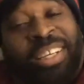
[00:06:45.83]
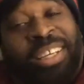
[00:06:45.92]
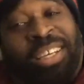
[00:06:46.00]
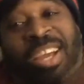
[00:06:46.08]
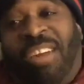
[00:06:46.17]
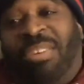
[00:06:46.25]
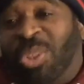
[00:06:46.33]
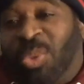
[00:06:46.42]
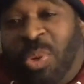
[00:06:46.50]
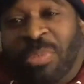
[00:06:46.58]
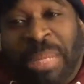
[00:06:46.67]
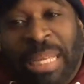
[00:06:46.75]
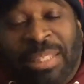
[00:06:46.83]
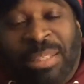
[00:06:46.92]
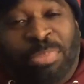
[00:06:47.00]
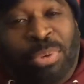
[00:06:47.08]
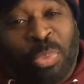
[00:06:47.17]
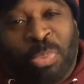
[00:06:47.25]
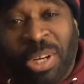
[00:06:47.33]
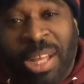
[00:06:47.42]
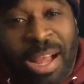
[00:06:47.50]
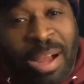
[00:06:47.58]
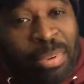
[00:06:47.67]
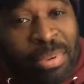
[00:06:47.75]
KRS One made the Blueprint
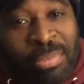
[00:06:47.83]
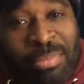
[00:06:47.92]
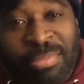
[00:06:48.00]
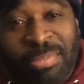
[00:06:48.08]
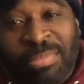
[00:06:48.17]
album.